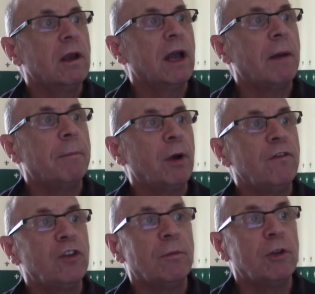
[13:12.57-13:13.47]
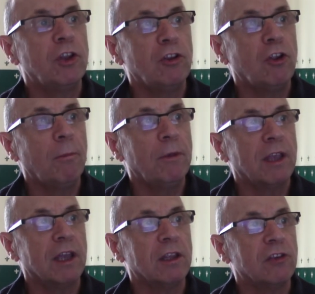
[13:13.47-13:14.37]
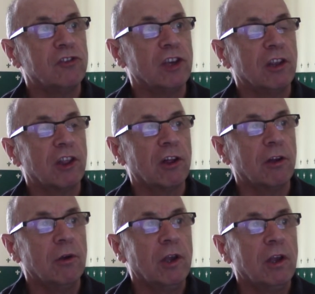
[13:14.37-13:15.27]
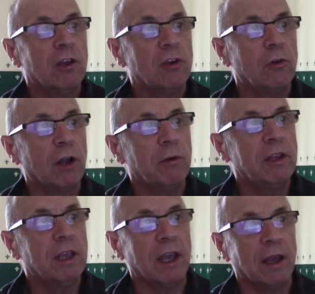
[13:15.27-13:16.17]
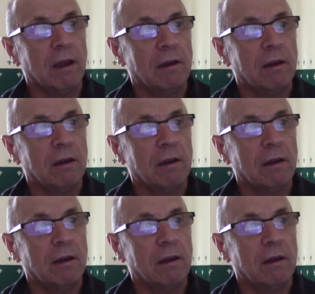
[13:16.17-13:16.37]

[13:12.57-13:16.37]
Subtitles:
and both of them are the non-mutated gene, so you're going to get